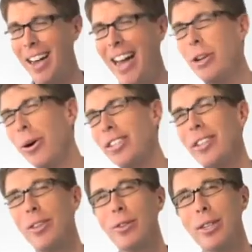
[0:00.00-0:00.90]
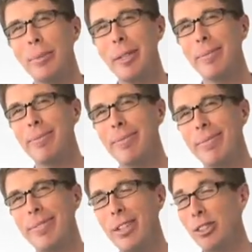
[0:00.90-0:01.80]
I know I said 3, but
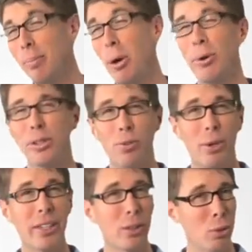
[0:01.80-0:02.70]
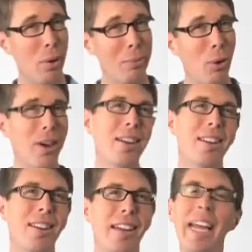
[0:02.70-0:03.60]
there's a bonus for you. There's one more,
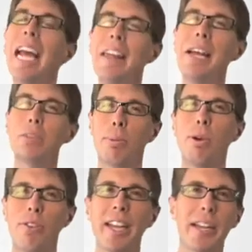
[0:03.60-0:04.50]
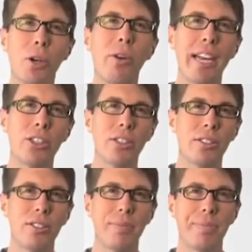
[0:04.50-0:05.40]
and that's proofing and
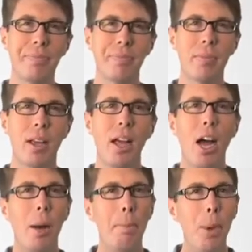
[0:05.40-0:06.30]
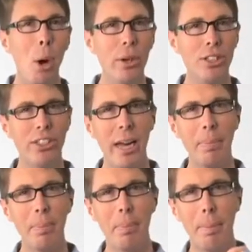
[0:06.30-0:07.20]
corrections. A bonus
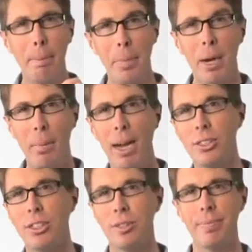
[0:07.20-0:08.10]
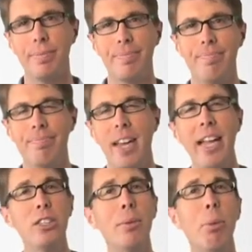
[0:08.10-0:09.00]
step, but a must.
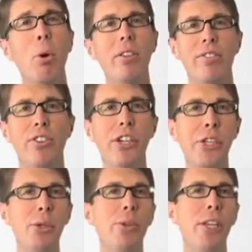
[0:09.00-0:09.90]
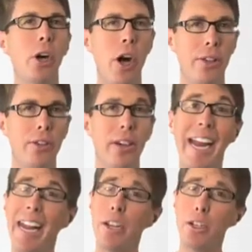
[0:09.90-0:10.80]
It's important for you, the author,
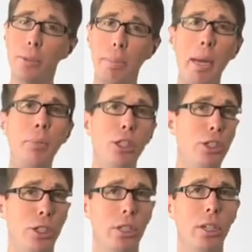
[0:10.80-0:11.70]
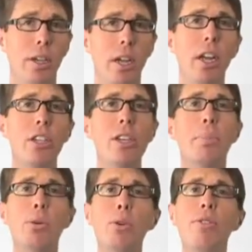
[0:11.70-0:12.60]
and your publisher to
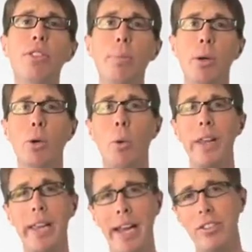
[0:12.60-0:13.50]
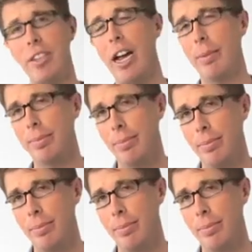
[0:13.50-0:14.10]
proof the book one last time.